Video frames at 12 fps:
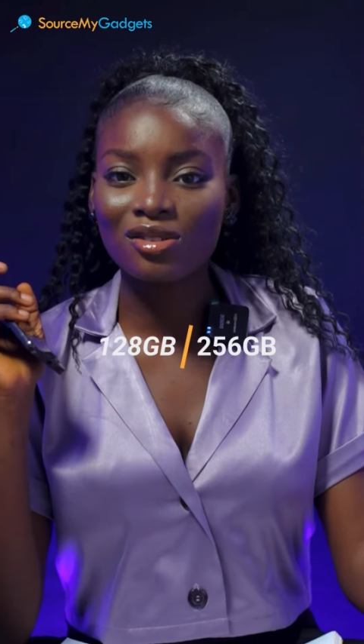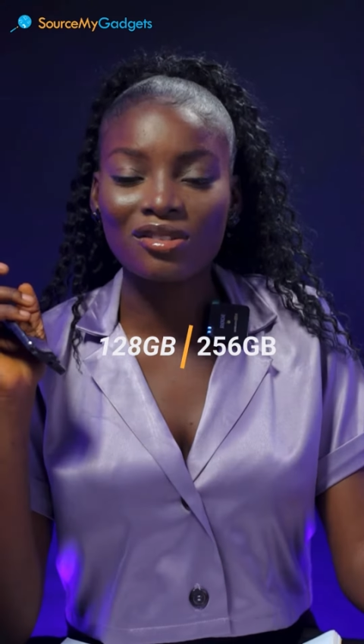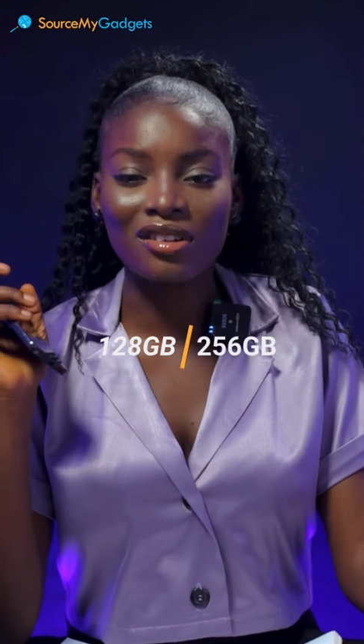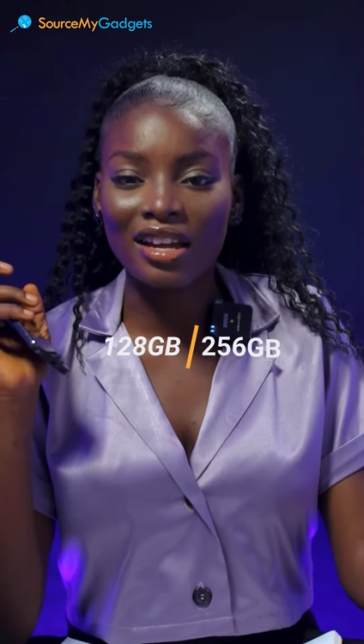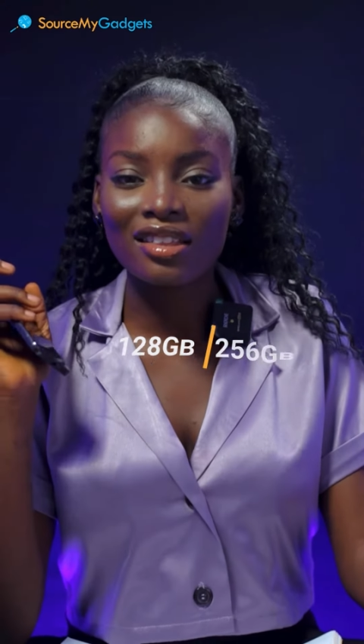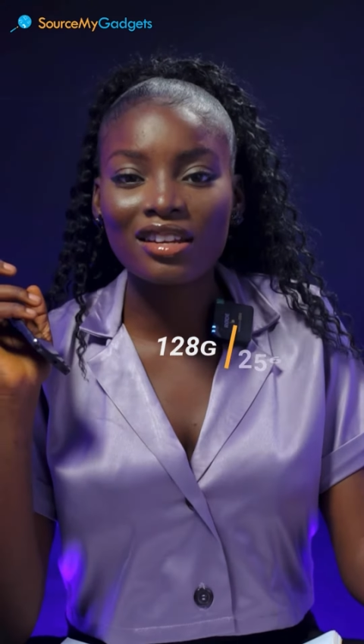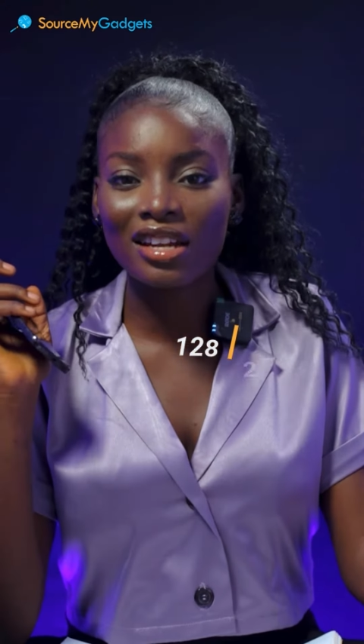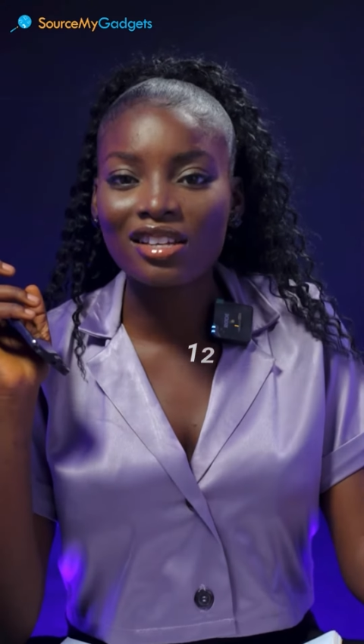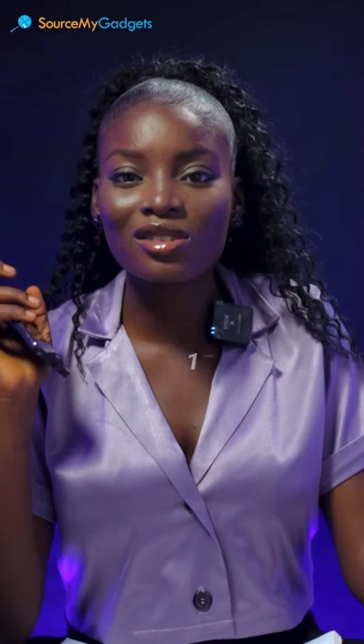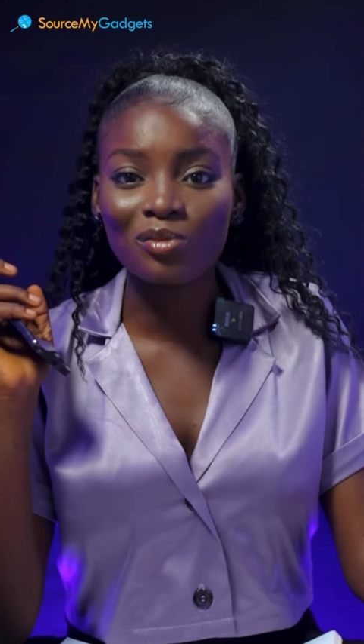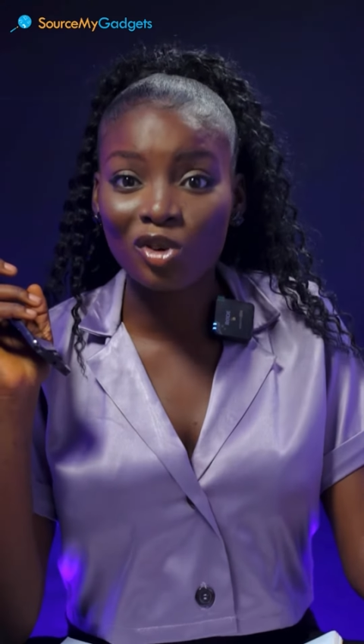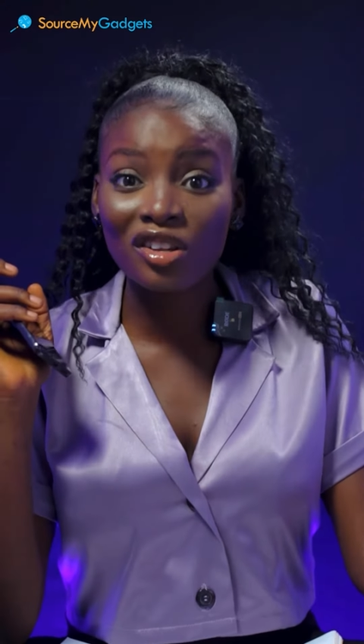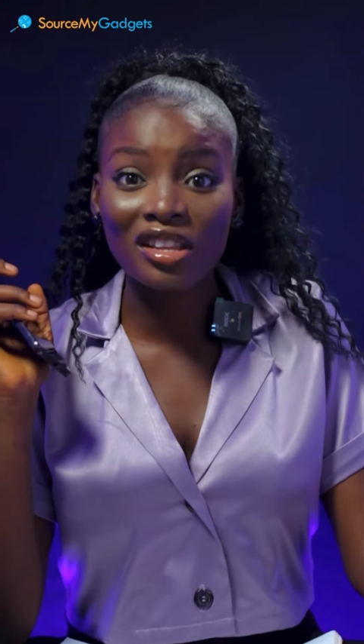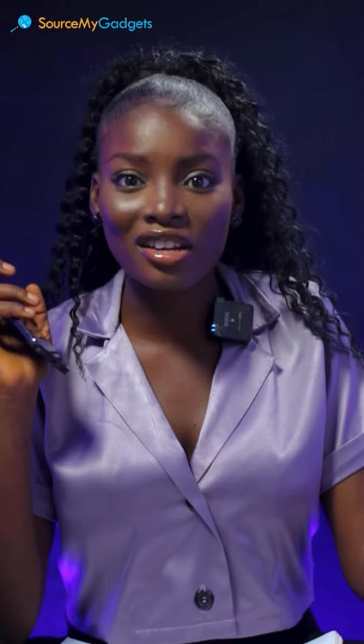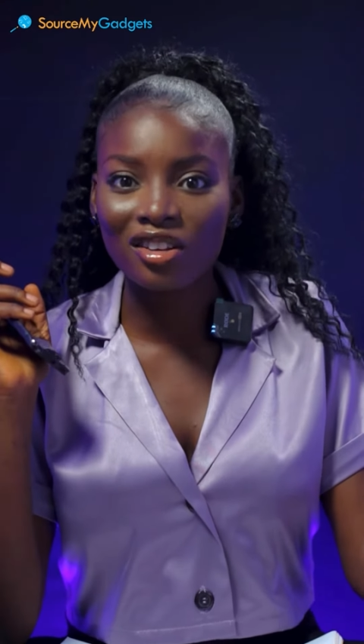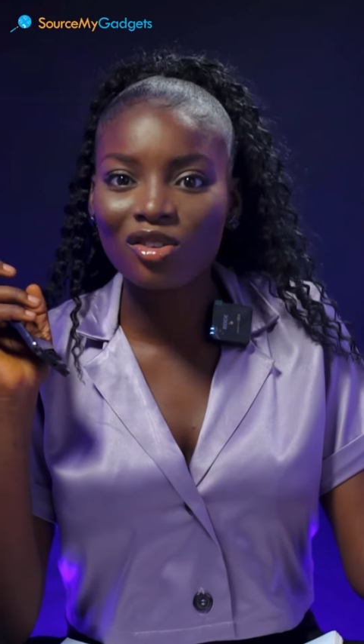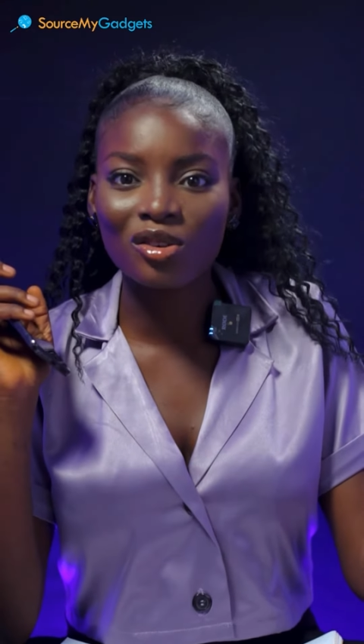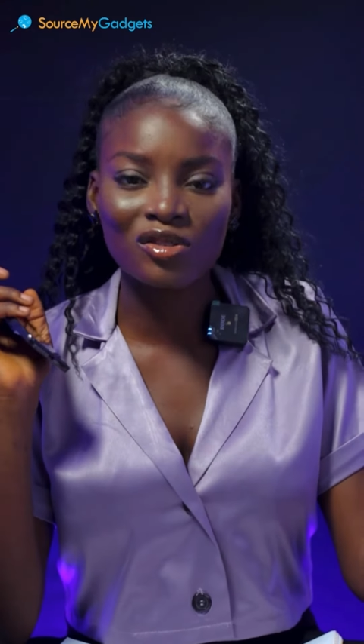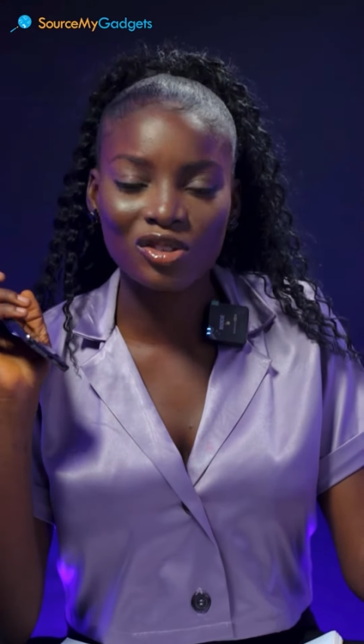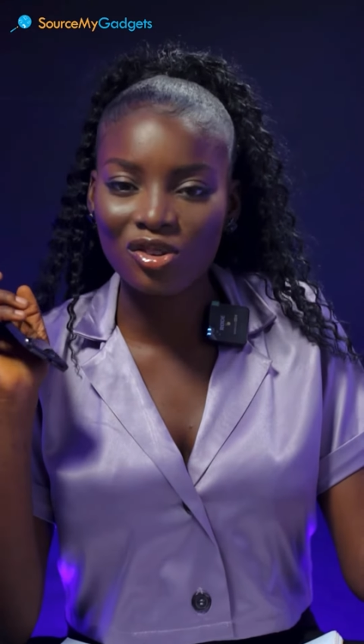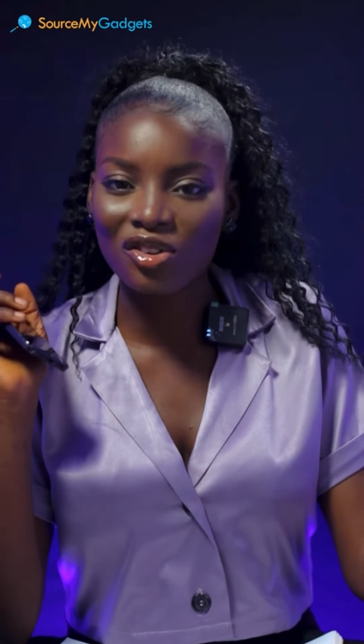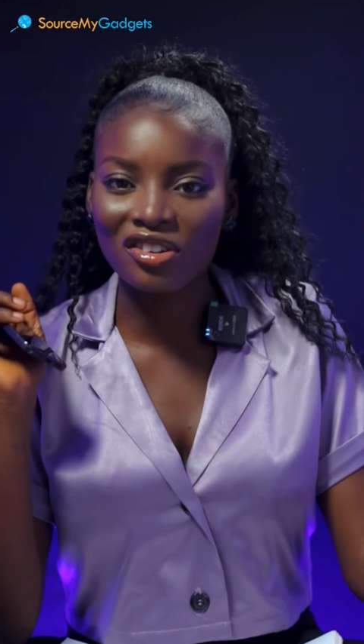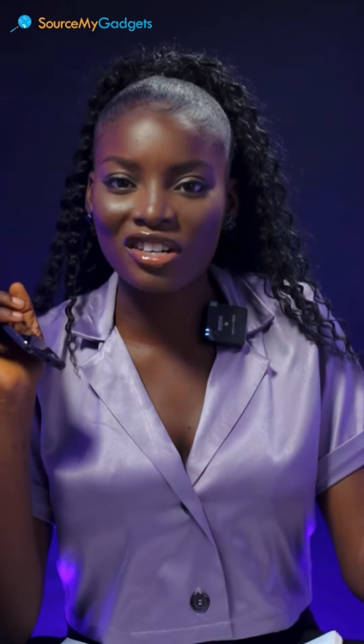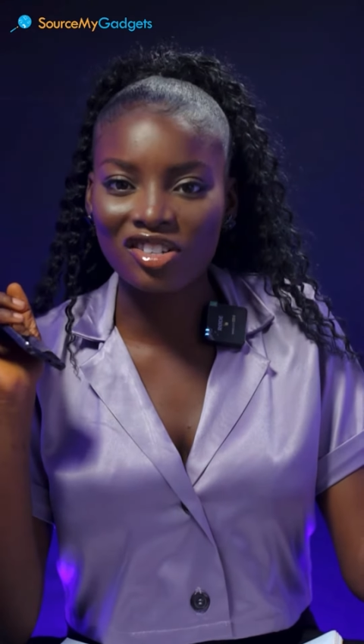So I think that's more than enough
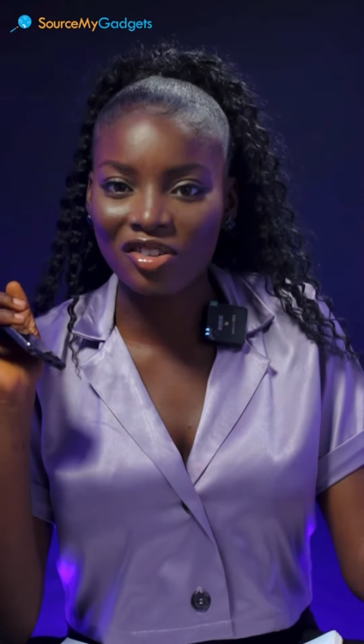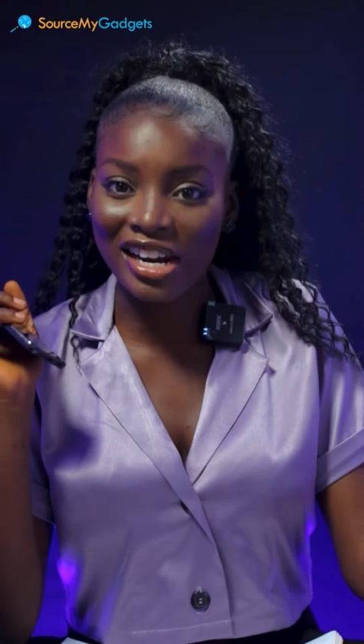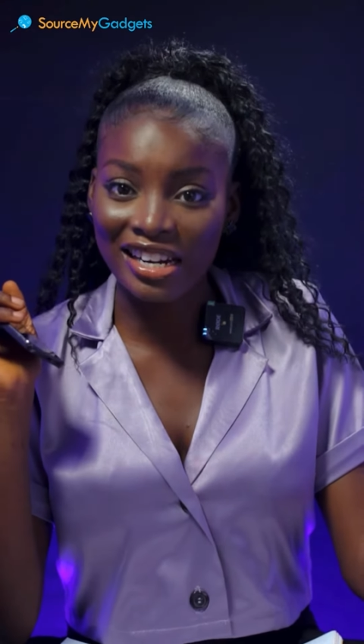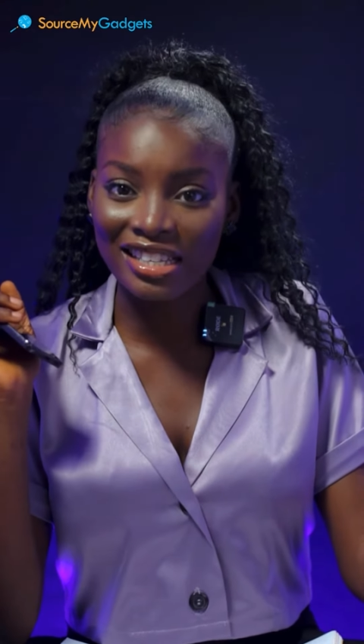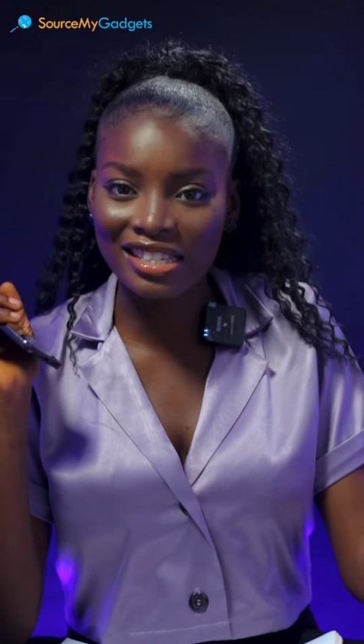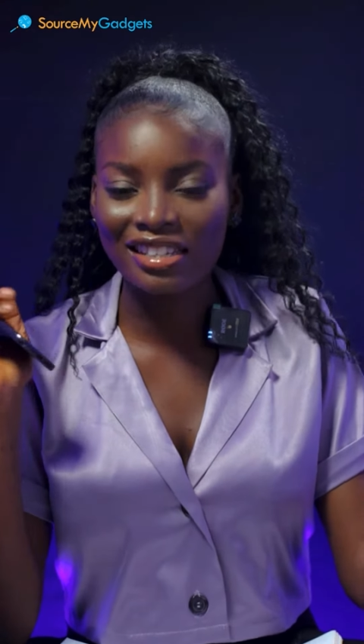storage, right?